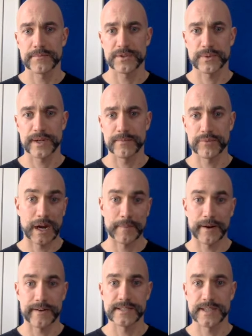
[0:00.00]
between
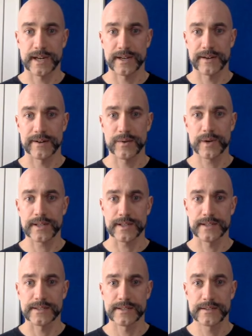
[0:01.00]
primary and secondary
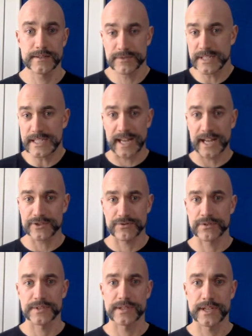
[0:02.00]
qualities is a really
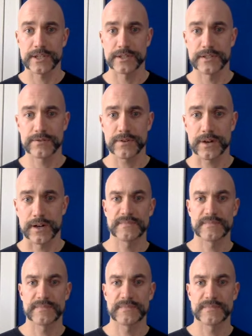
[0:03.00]
natural distinction to draw.